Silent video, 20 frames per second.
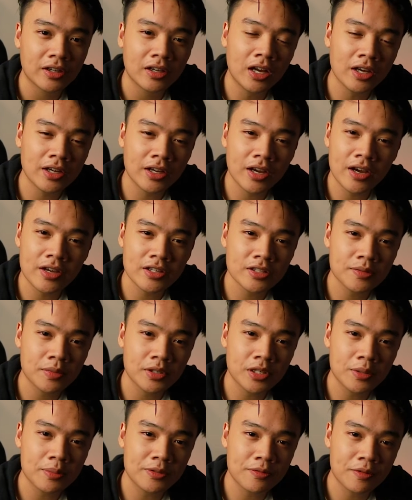Hi guys,
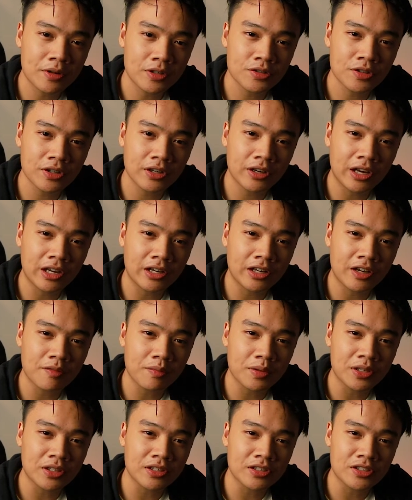my name is Rodric and
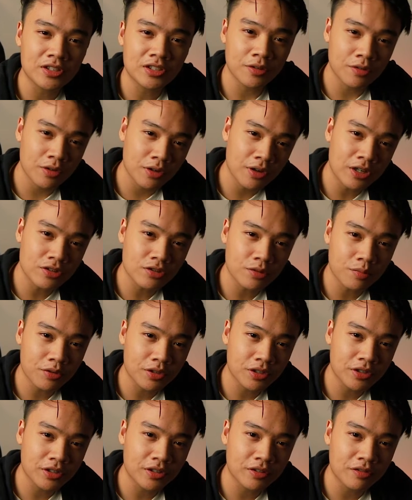I've been a serial
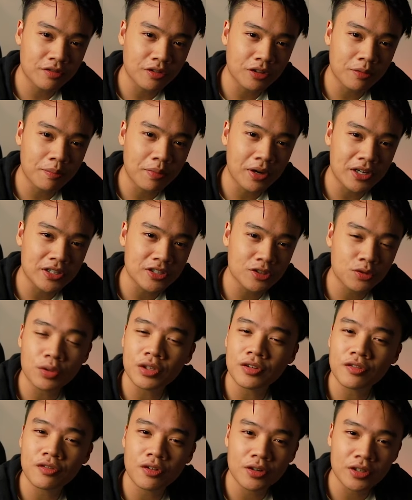entrepreneur for the past
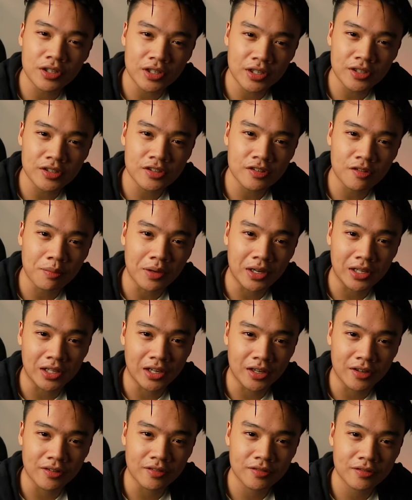24 years of my
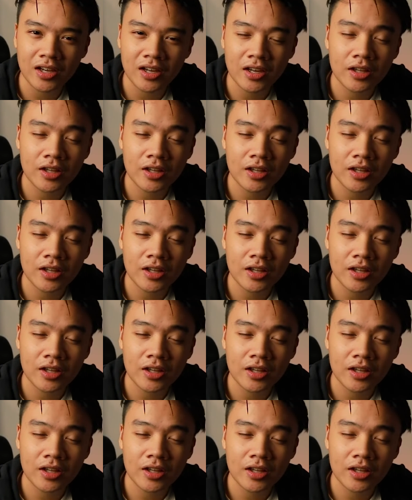life.